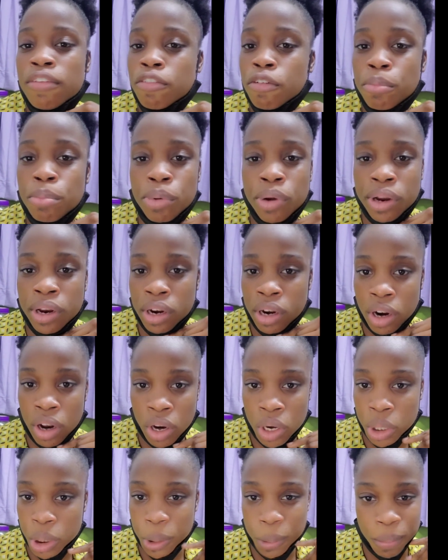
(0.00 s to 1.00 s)
bring
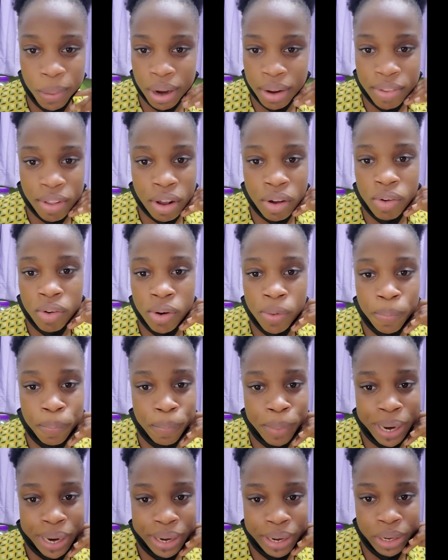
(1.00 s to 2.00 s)
lunch because I couldn't
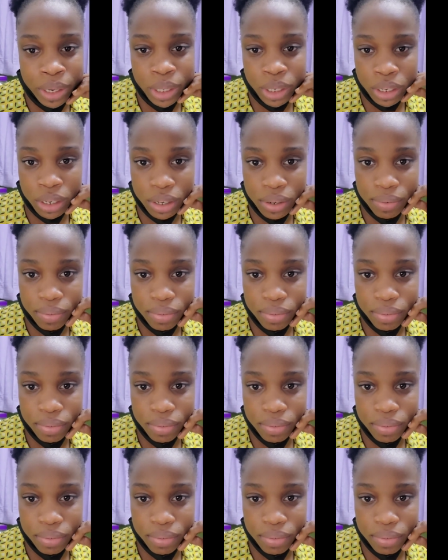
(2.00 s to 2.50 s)
manage it.